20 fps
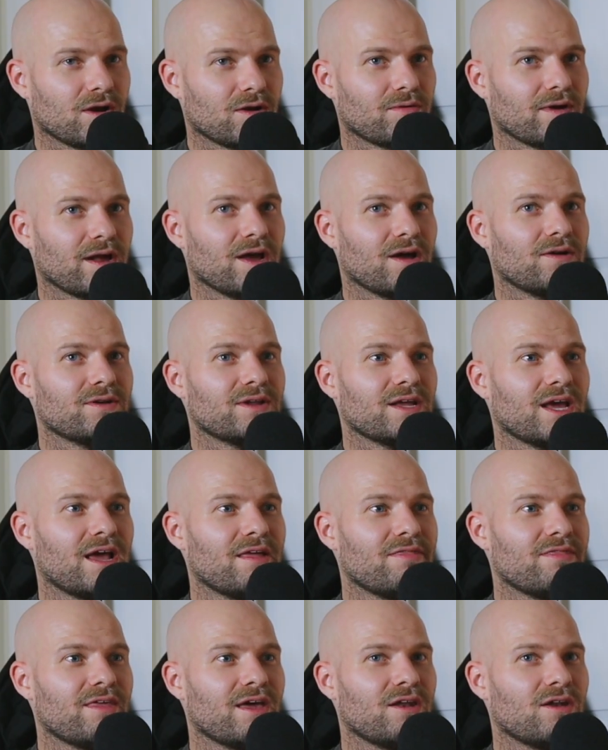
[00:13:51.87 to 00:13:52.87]
around,
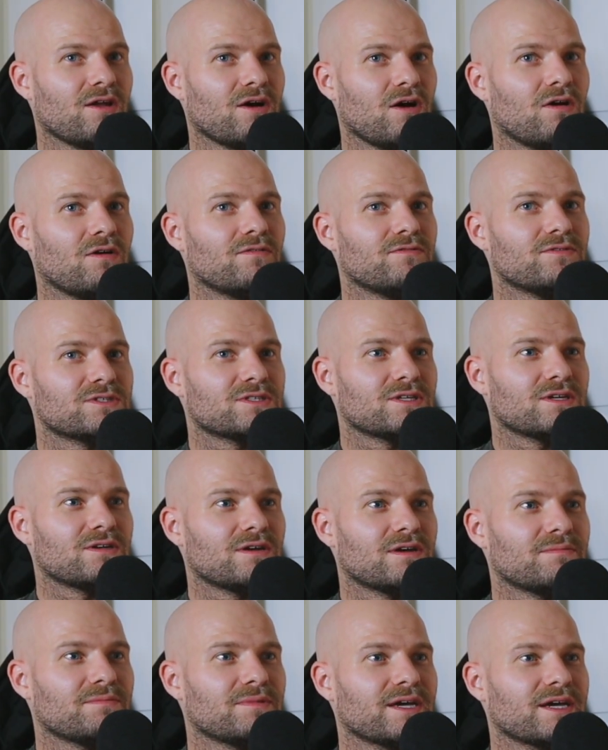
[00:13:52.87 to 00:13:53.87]
and then all of a sudden
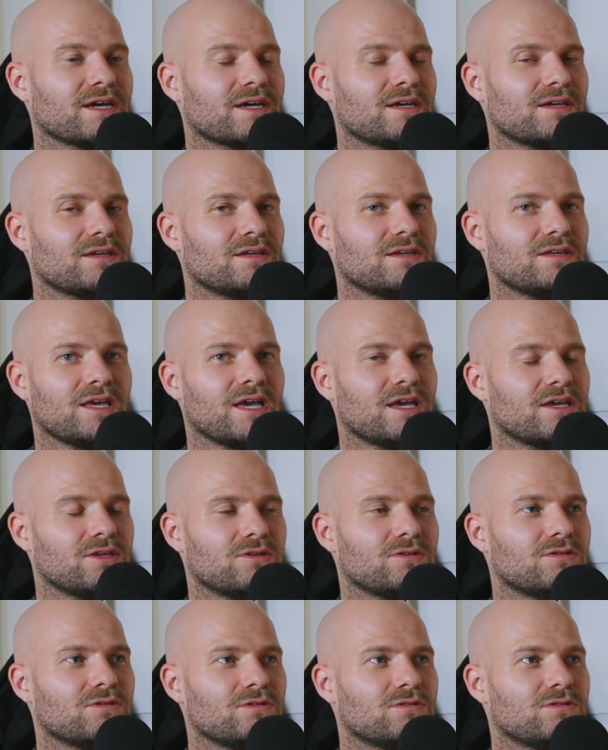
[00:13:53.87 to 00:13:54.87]
I'm like, yeah,
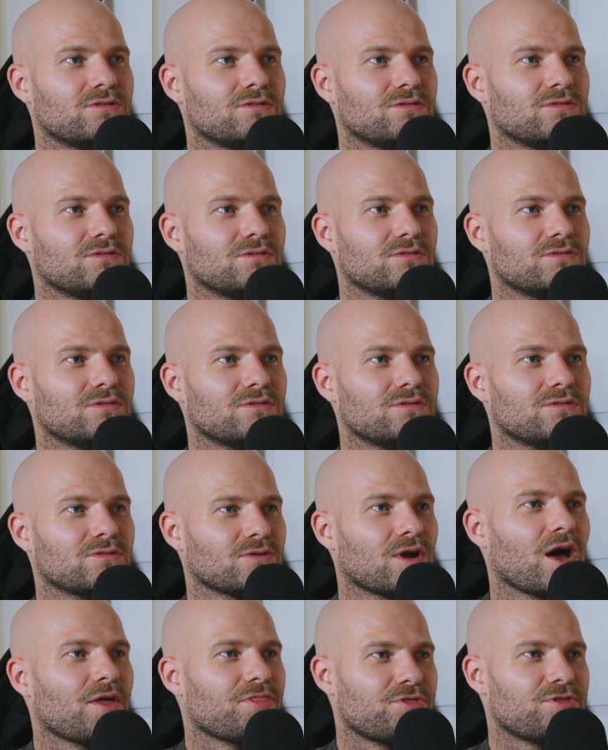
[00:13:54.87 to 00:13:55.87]
you're
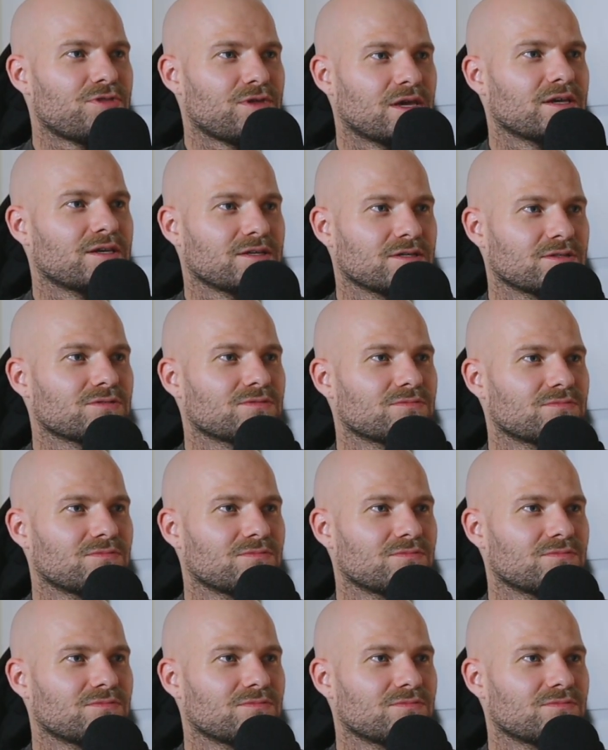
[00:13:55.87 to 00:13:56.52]
not thinking